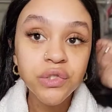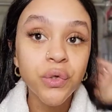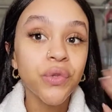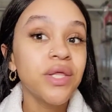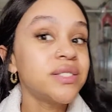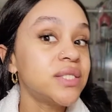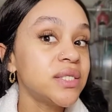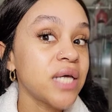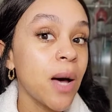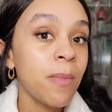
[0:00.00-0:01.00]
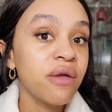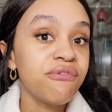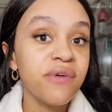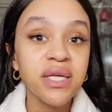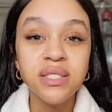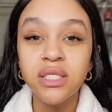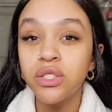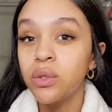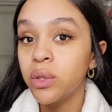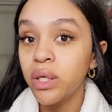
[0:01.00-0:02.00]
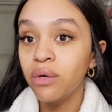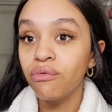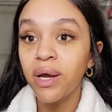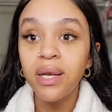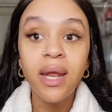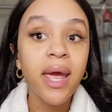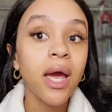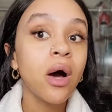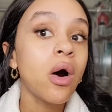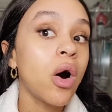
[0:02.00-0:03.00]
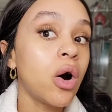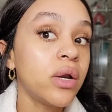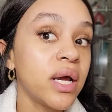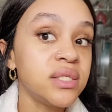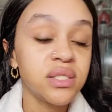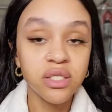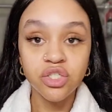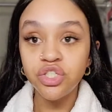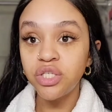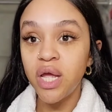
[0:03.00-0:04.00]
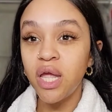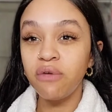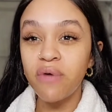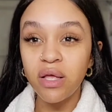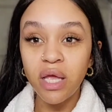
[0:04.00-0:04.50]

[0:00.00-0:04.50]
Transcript: so this is how my face is looking right now, all nice and shaved.